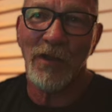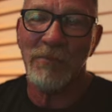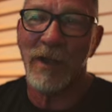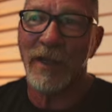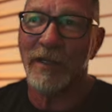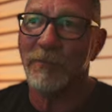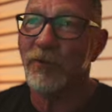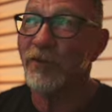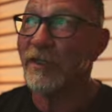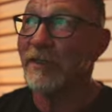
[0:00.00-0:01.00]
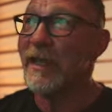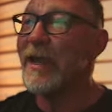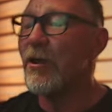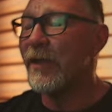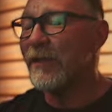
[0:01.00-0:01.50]
on buying a machine.
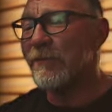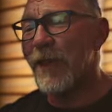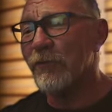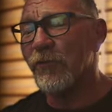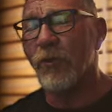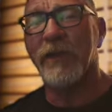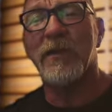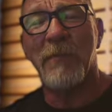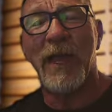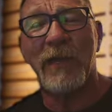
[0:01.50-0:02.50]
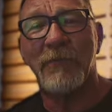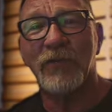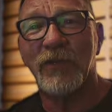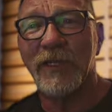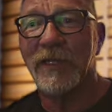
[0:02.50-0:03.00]
Now, if I was going to buy a
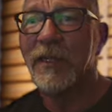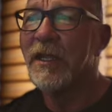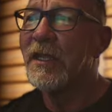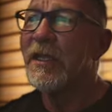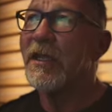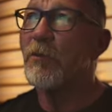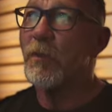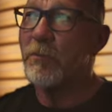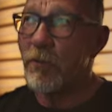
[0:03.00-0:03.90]
machine, it would